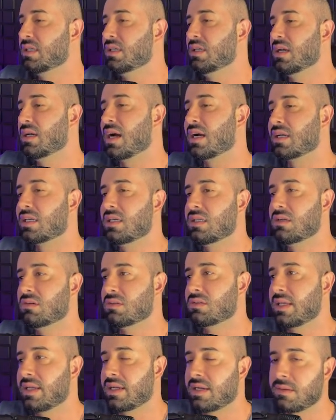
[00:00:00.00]
There's no
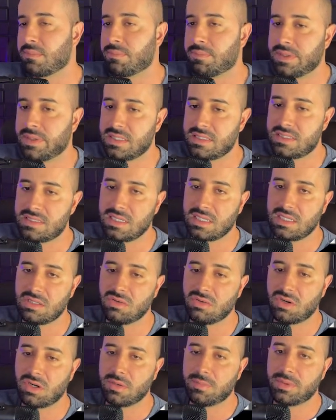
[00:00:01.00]
follower campaign here
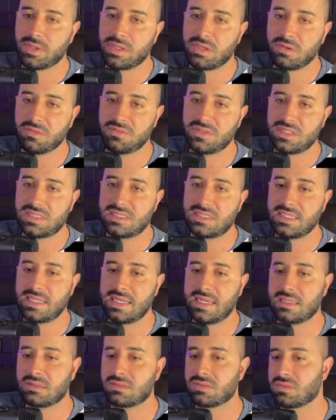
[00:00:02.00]
because I did it
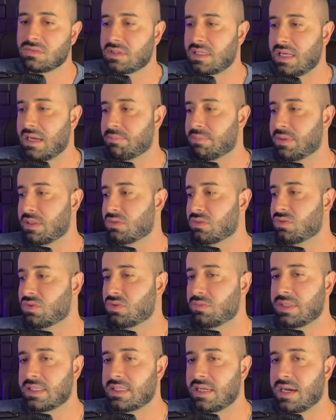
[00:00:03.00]
directly through
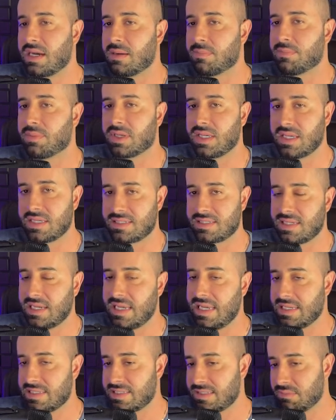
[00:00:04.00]
Turbinar, because
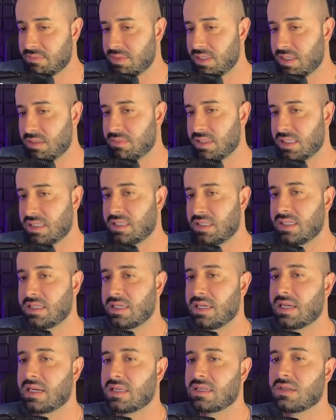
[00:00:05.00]
this BM here
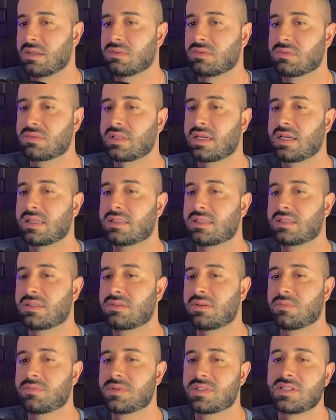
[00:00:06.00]
isn't giving you the
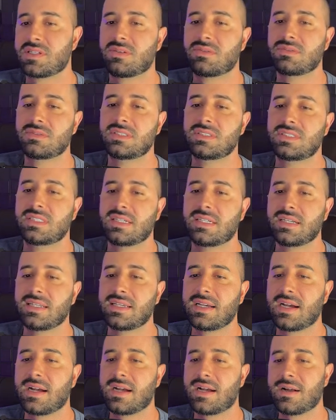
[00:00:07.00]
option to create a
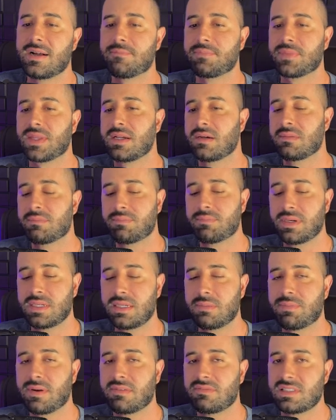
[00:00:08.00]
campaign for
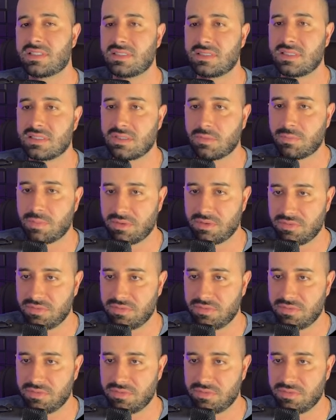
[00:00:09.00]
profile visits.